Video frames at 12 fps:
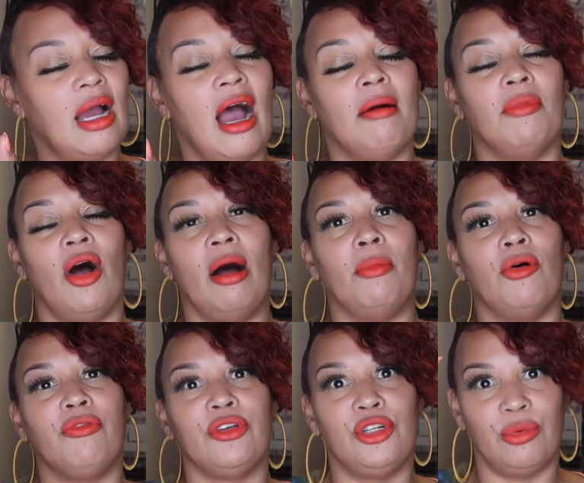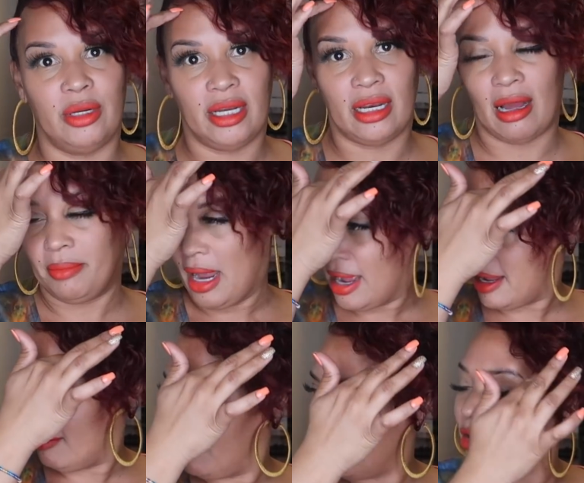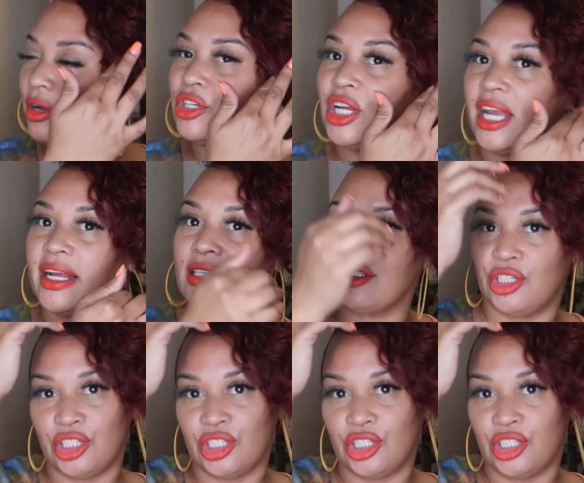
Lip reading: I'm overdoing it. I'm not giving her a chance.